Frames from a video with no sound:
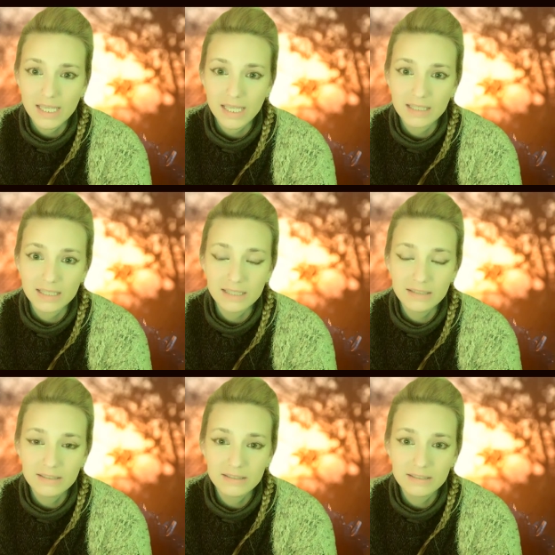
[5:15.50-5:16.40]
And
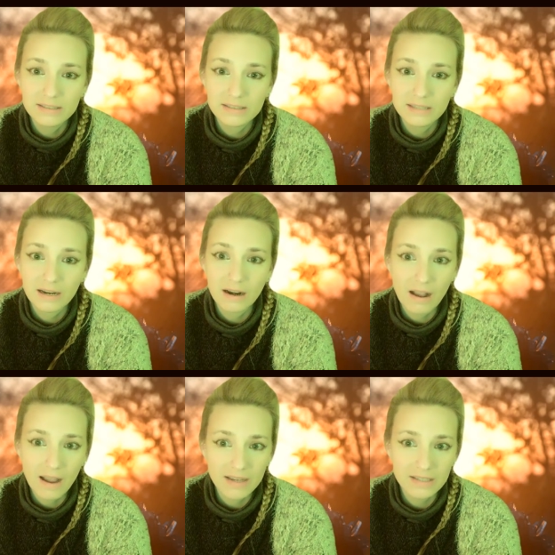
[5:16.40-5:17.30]
these are
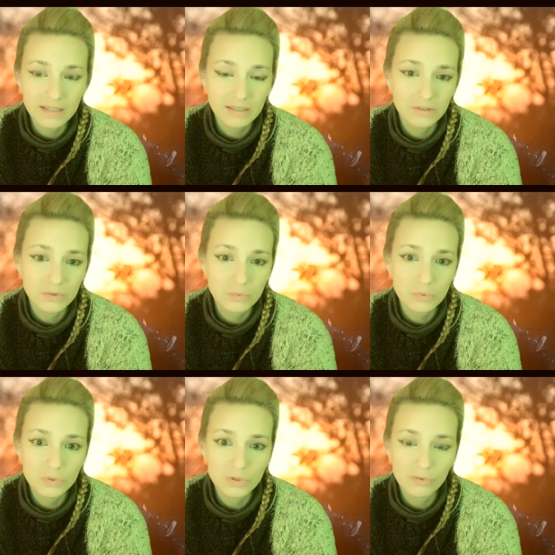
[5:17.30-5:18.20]
hiding the
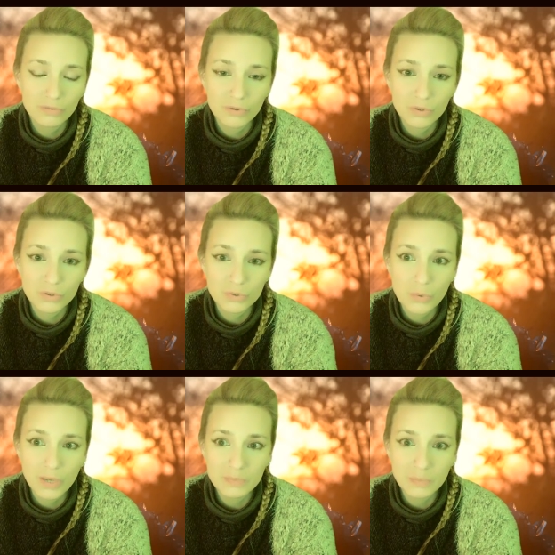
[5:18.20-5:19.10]
root of our
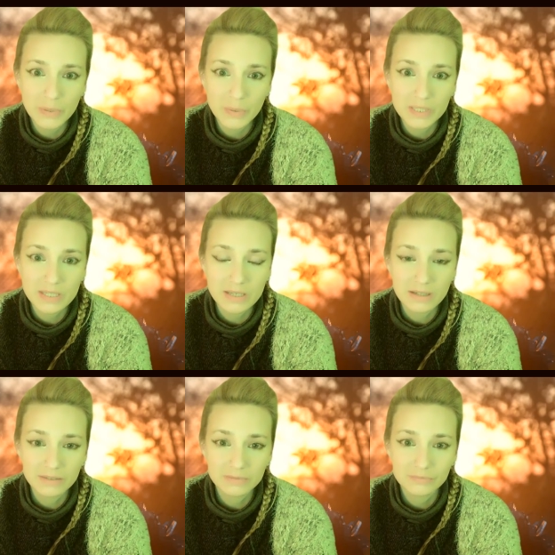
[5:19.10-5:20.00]
true experience
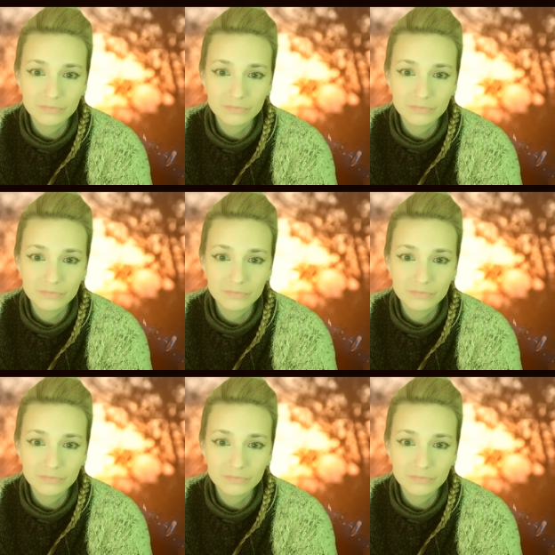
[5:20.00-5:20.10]
here.